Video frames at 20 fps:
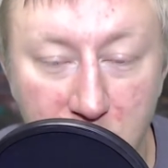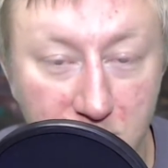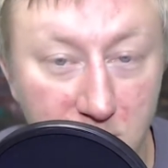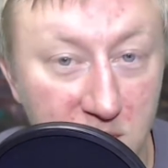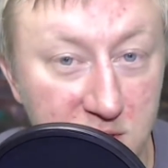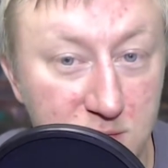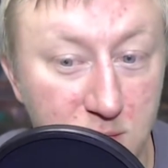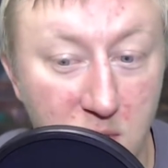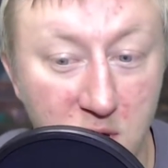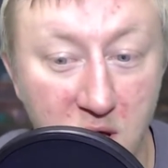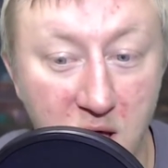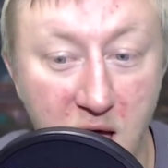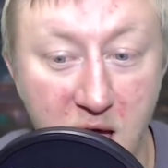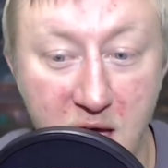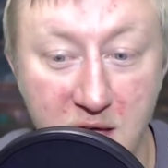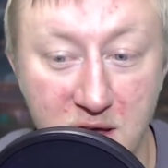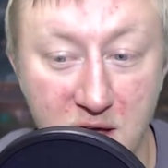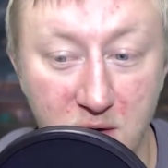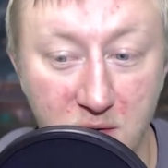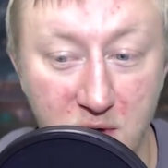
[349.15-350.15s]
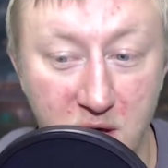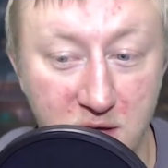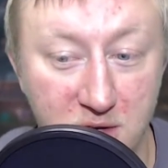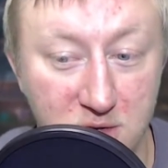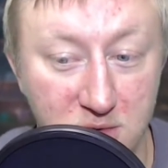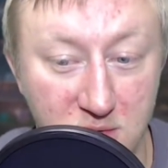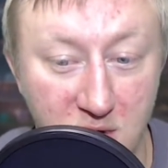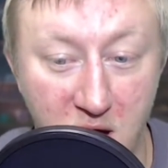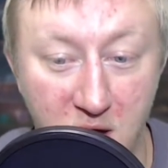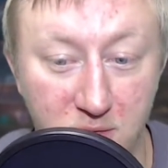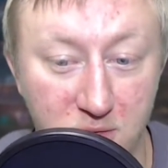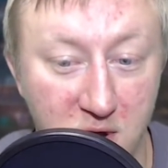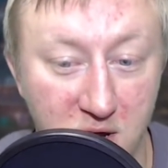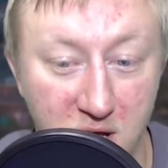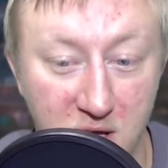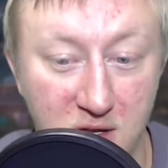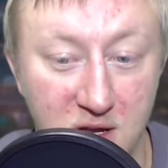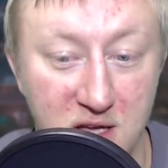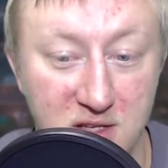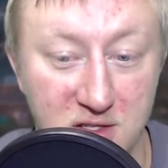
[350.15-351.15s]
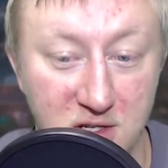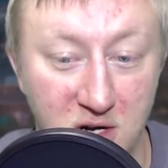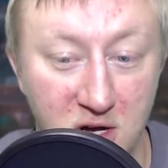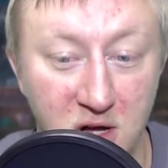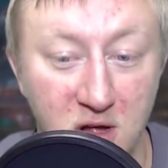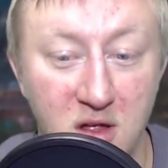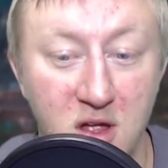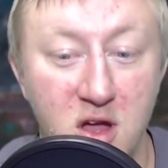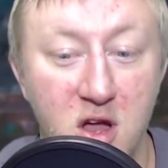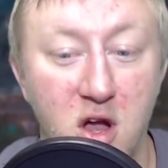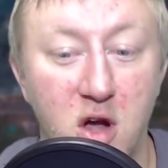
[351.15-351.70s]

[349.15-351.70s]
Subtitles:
That's one guy I know I do not recognize at all.